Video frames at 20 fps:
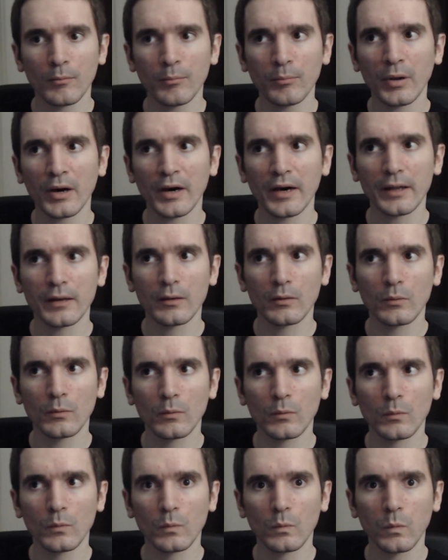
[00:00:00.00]
but
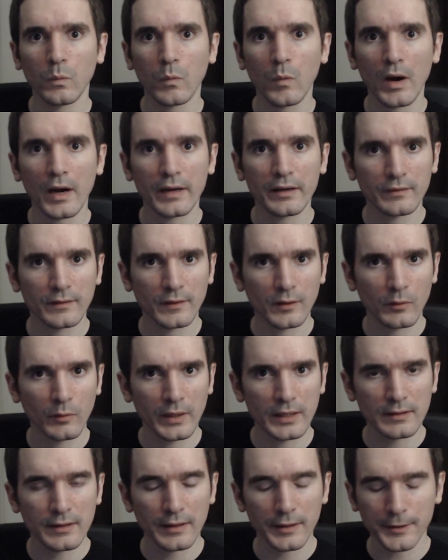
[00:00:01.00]
why is the
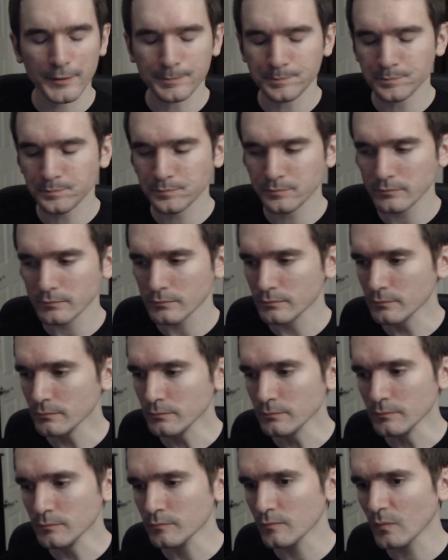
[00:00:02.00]
grate there?
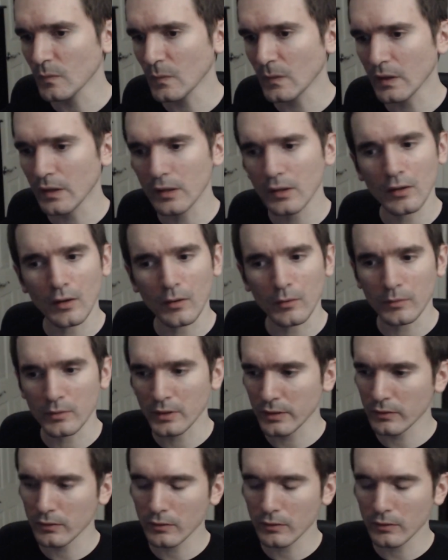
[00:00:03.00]
Because